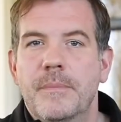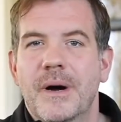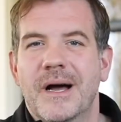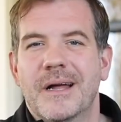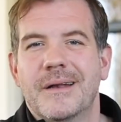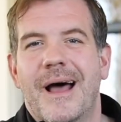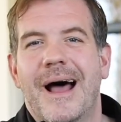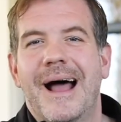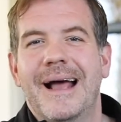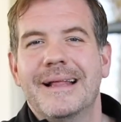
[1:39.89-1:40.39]

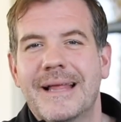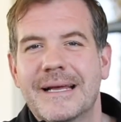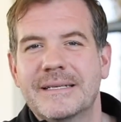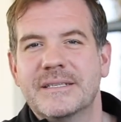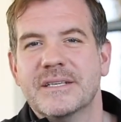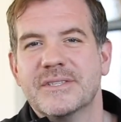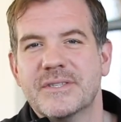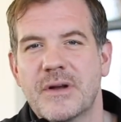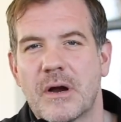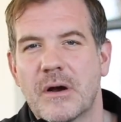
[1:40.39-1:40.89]
but I like
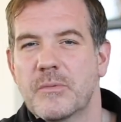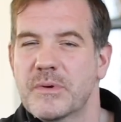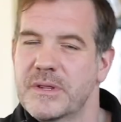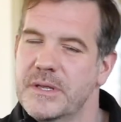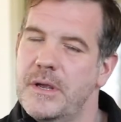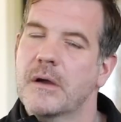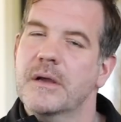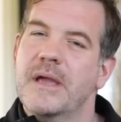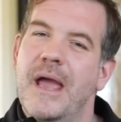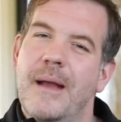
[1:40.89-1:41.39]
to start with
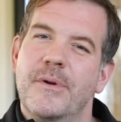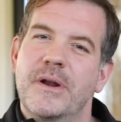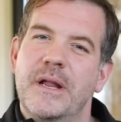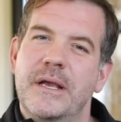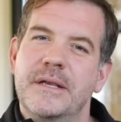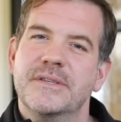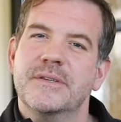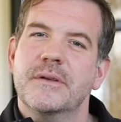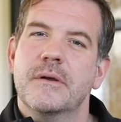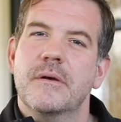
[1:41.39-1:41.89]
young
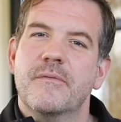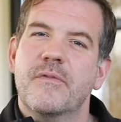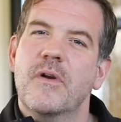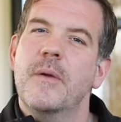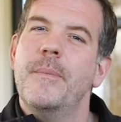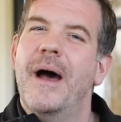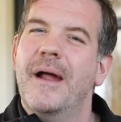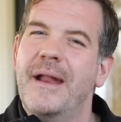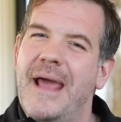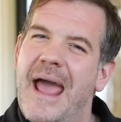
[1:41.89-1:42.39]
Cabernets for
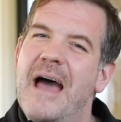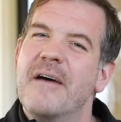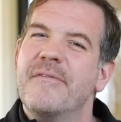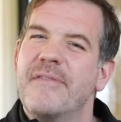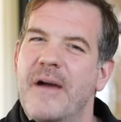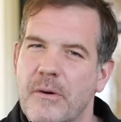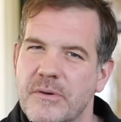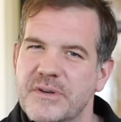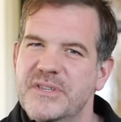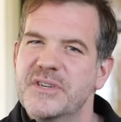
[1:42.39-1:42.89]
about a
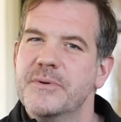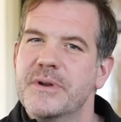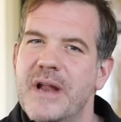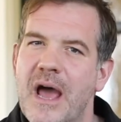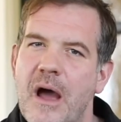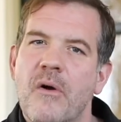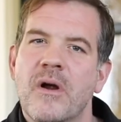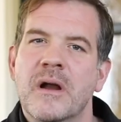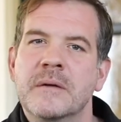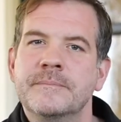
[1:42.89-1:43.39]
half hour to an
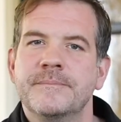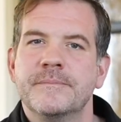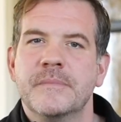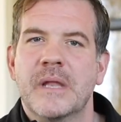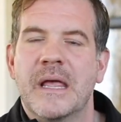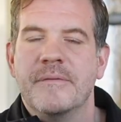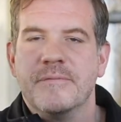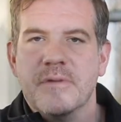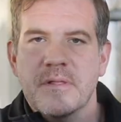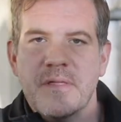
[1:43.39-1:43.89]
hour.
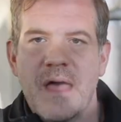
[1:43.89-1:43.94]
After